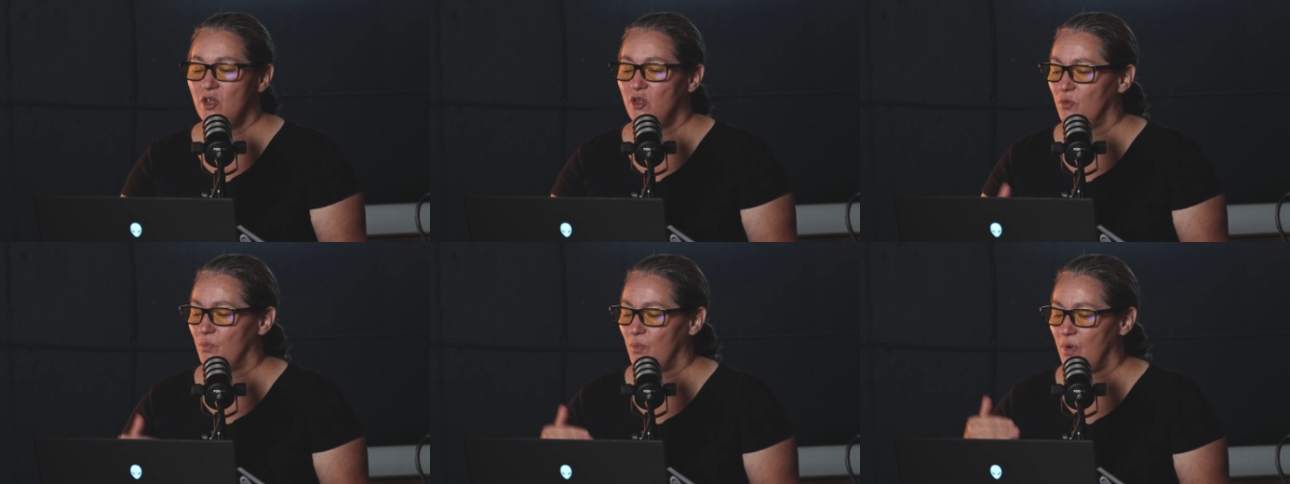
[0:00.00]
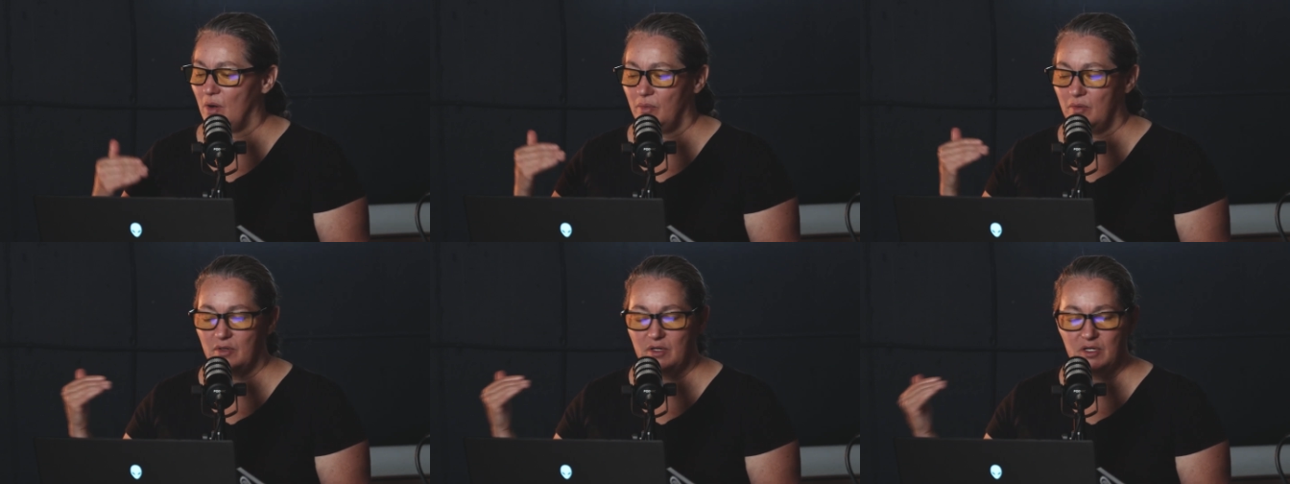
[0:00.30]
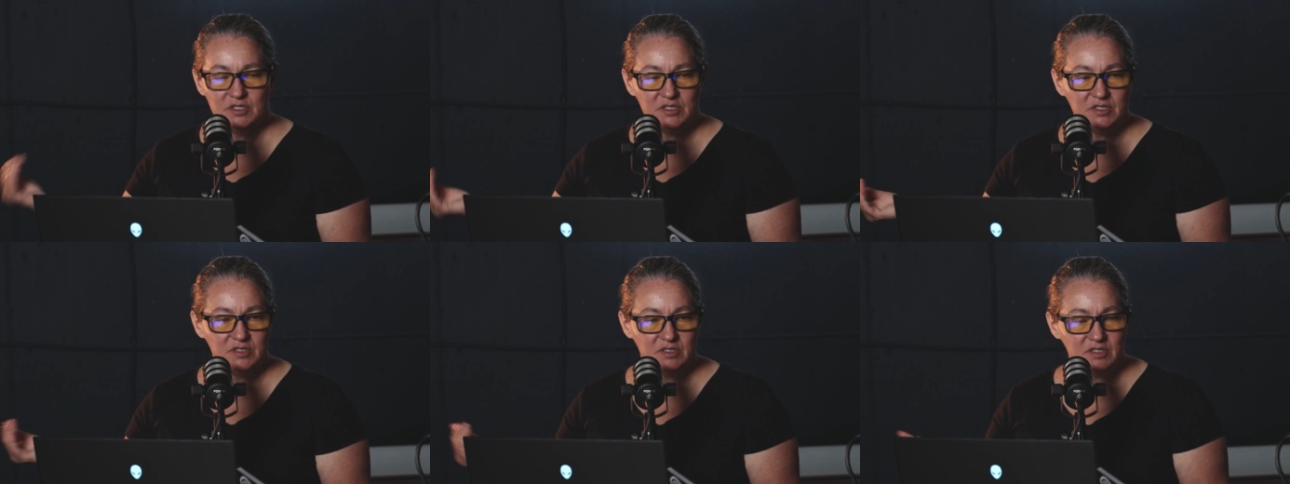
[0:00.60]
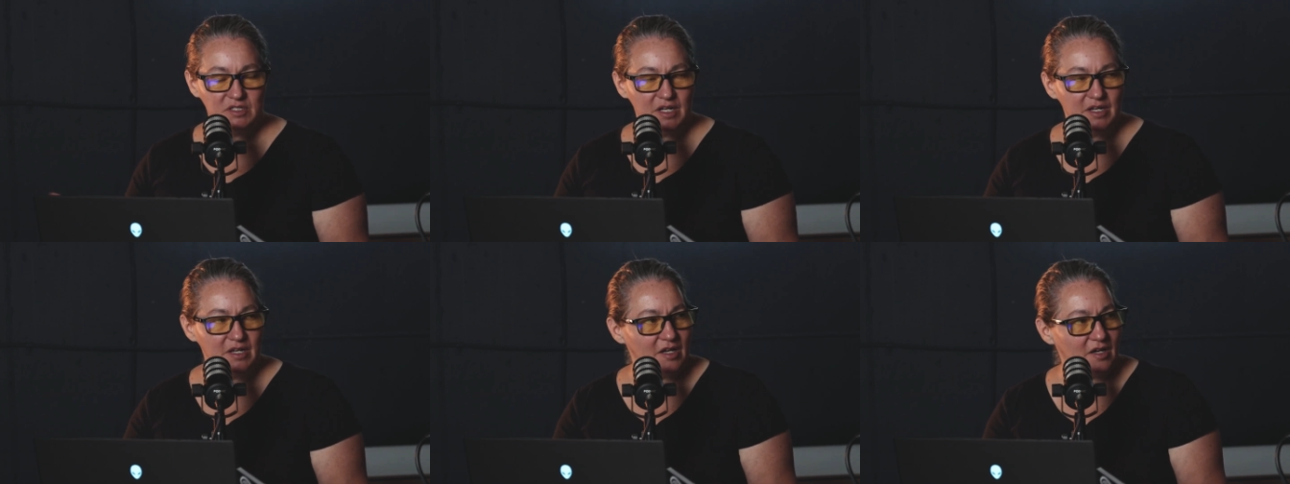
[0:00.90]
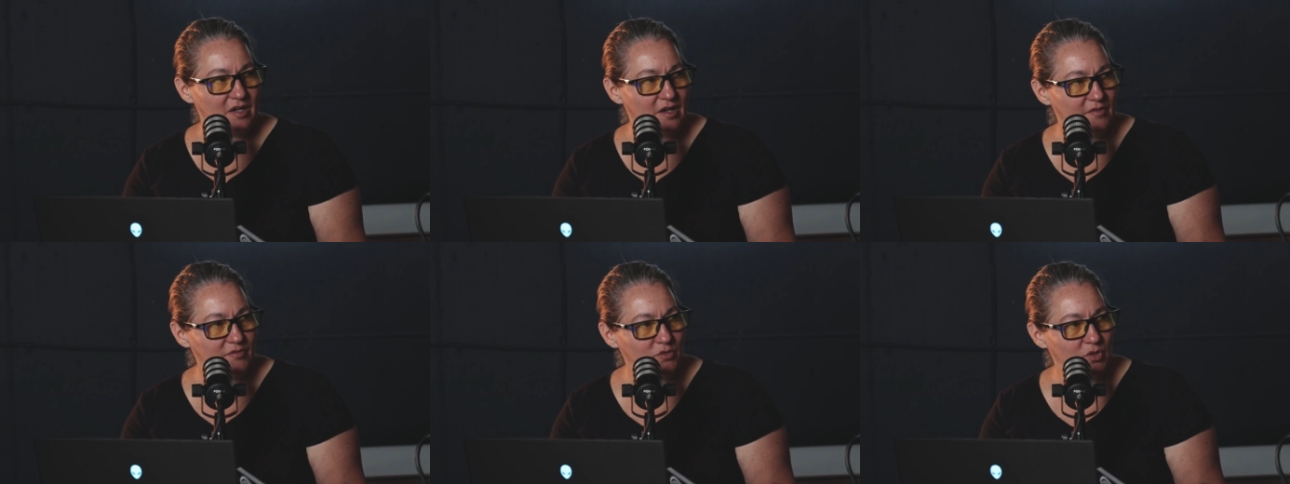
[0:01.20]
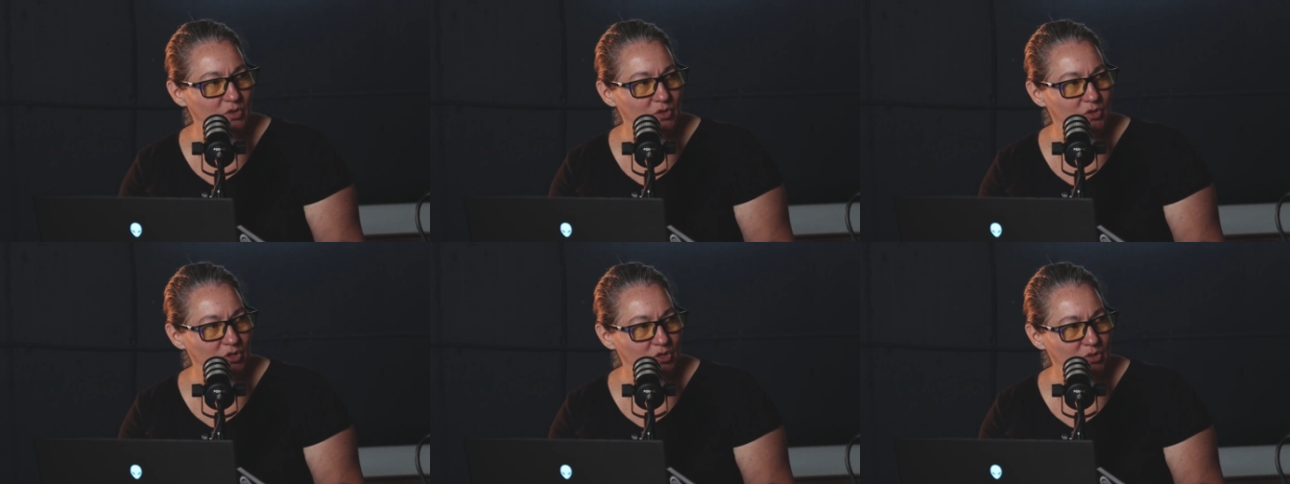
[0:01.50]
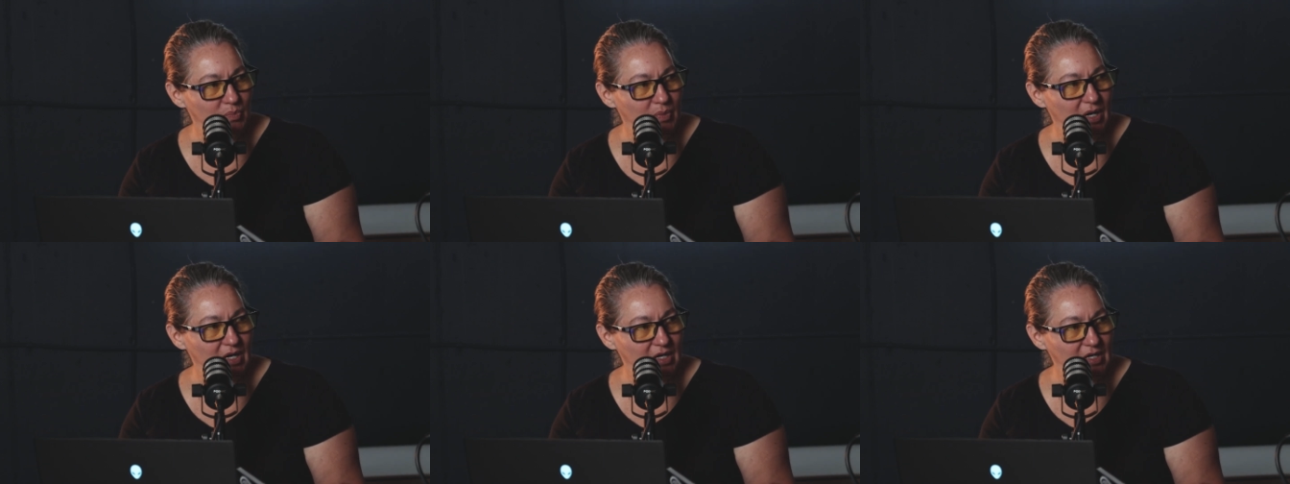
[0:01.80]
You're probably sending it off to a
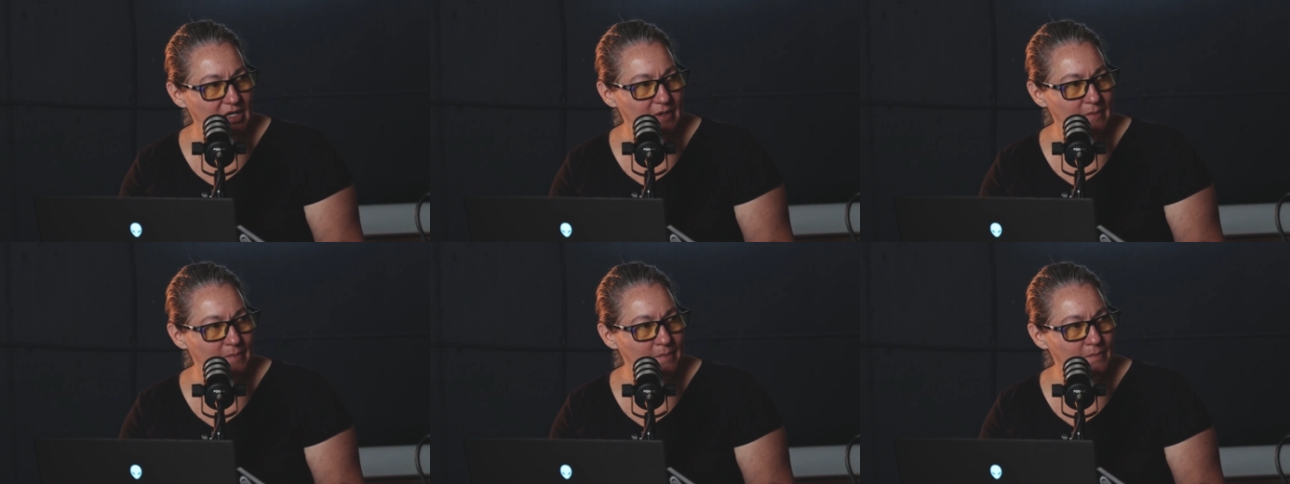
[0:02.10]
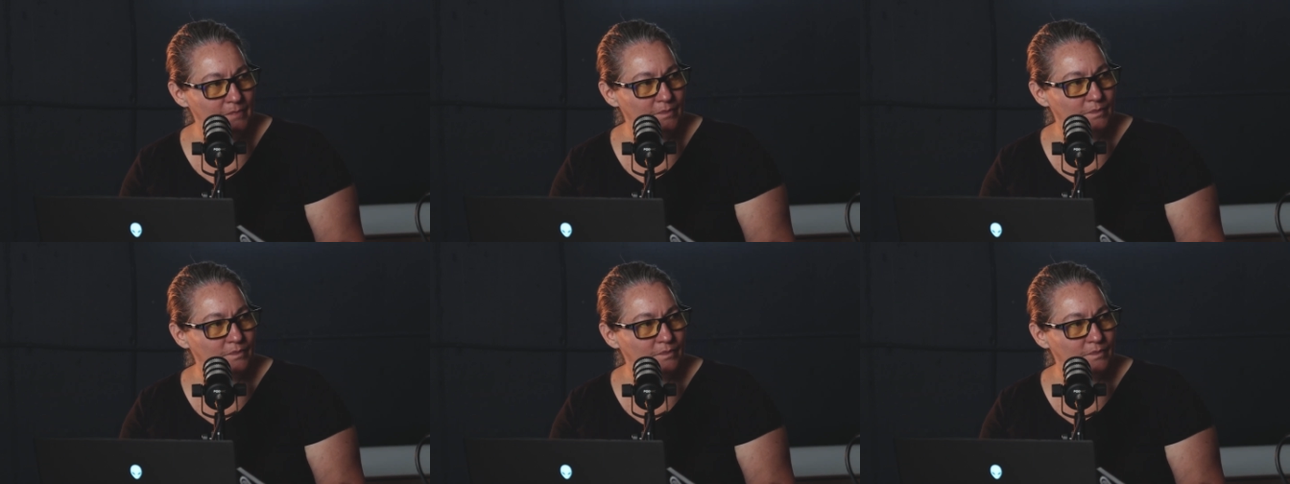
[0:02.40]
third party.